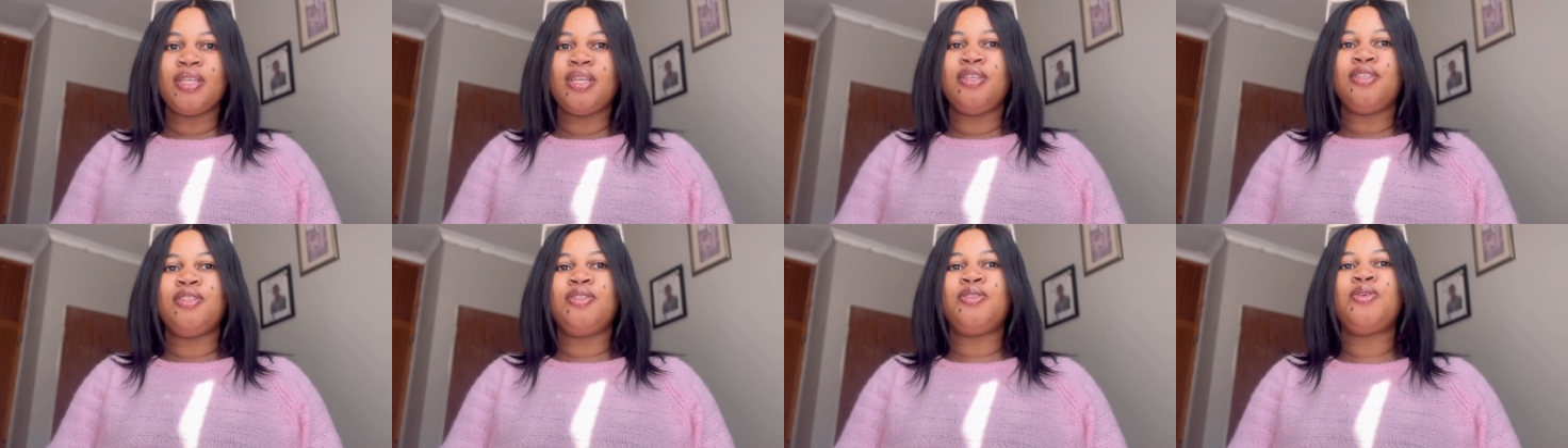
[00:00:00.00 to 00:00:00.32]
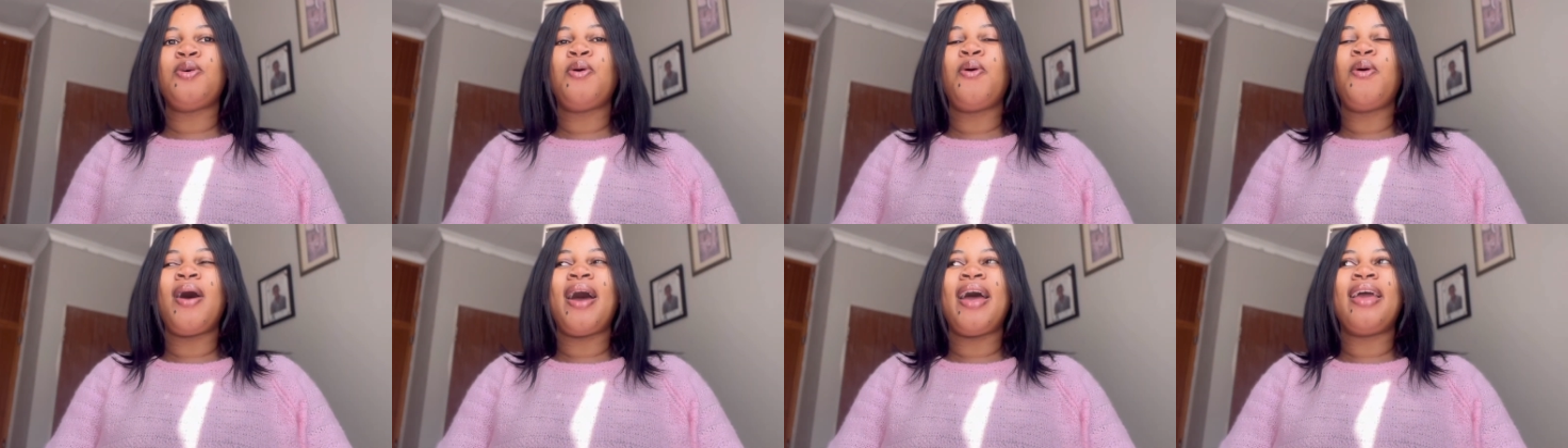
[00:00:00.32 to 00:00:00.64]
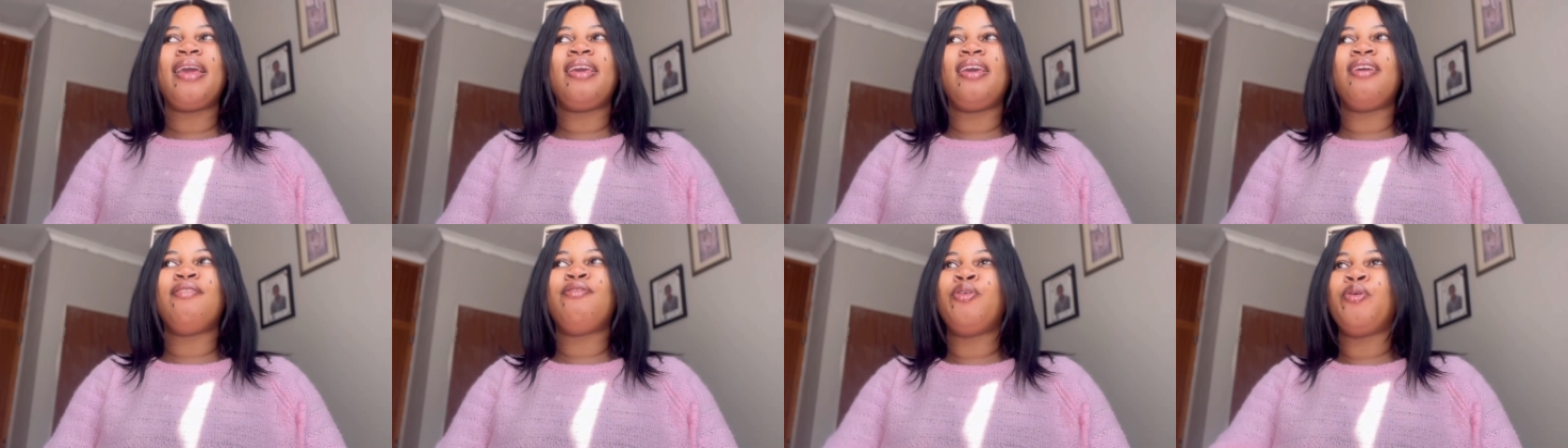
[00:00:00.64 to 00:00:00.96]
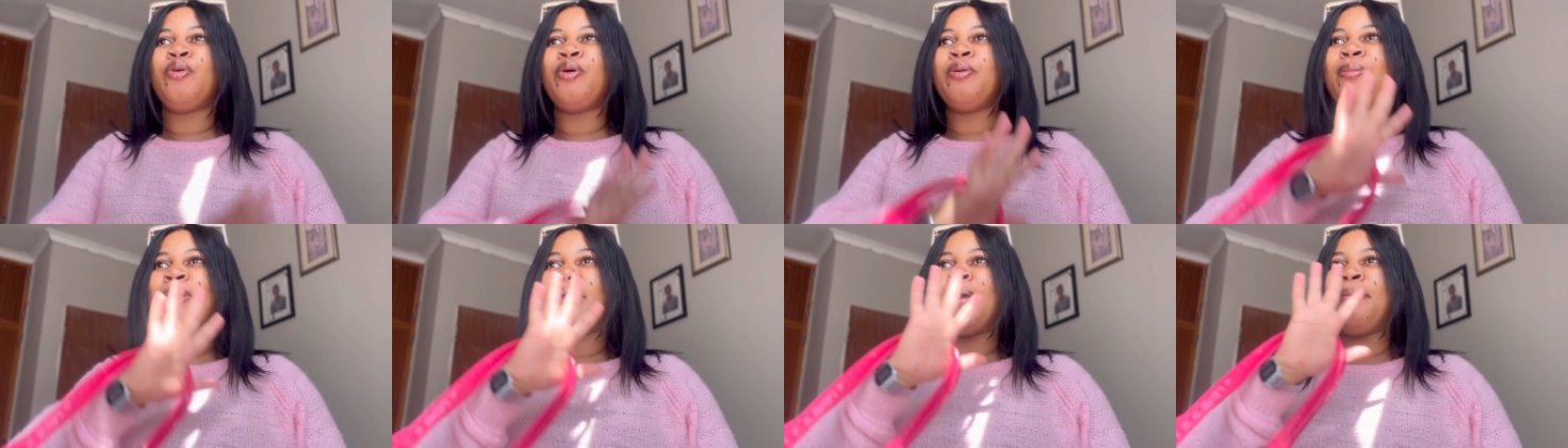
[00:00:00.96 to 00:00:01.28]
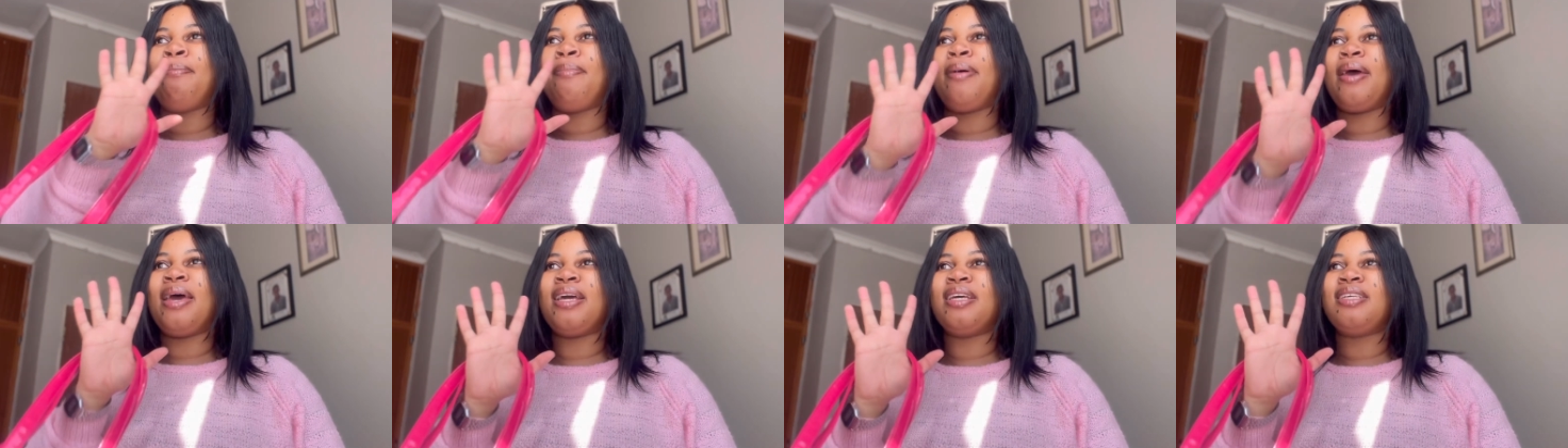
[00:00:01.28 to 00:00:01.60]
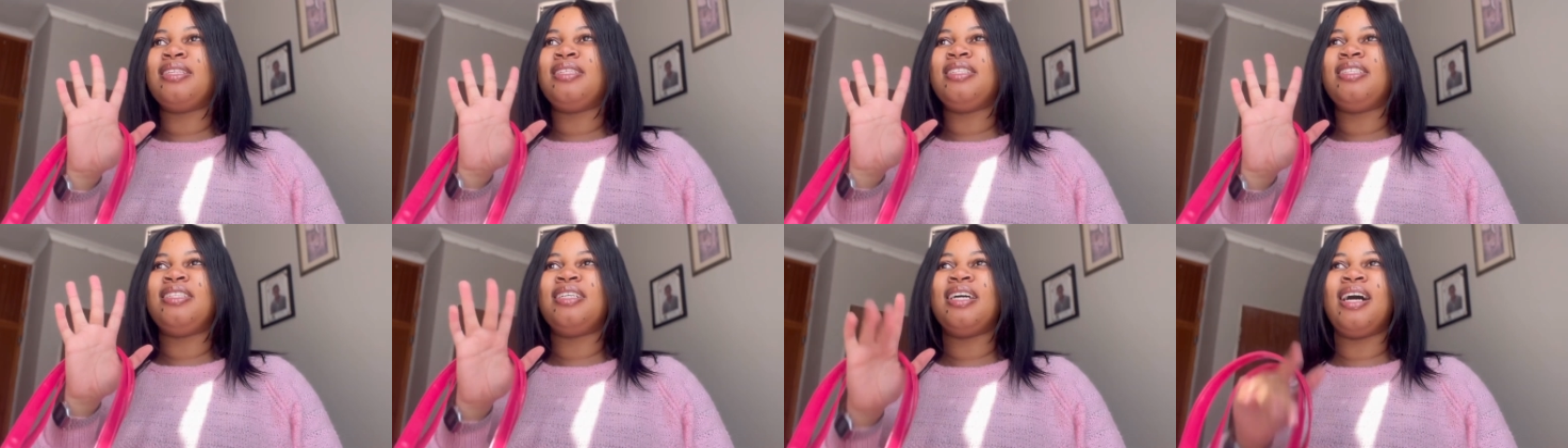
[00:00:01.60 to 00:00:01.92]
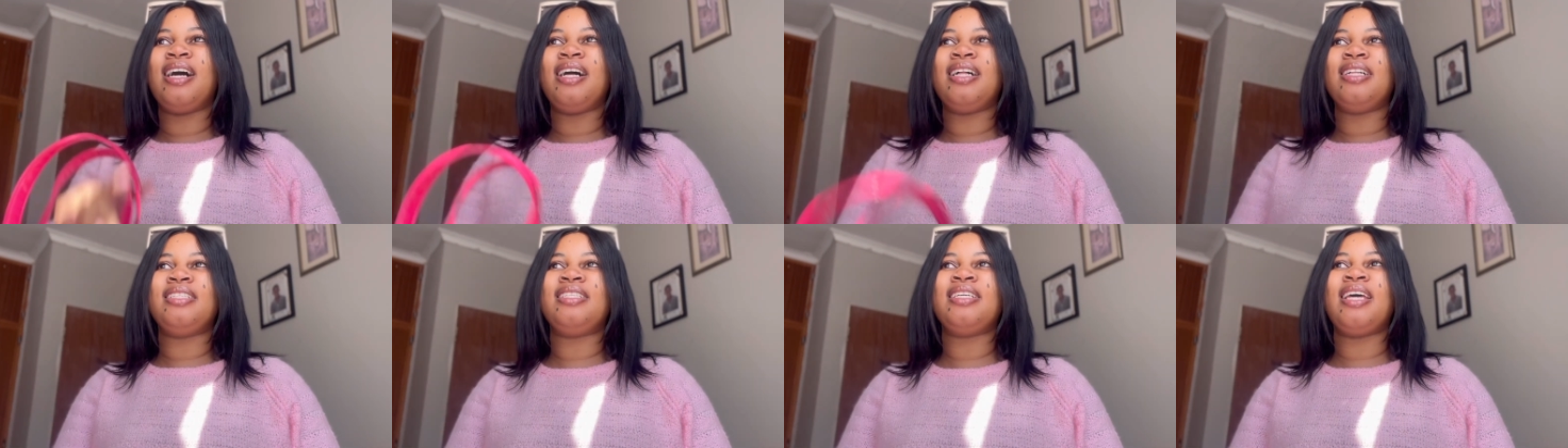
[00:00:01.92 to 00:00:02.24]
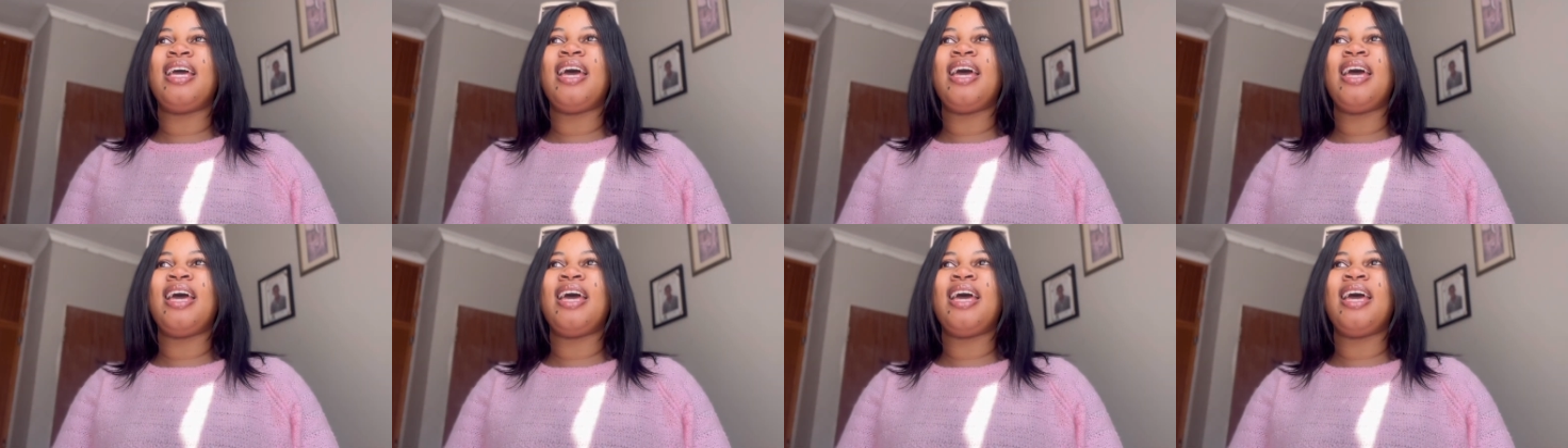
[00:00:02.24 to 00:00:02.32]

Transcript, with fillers: so i gave away my bags held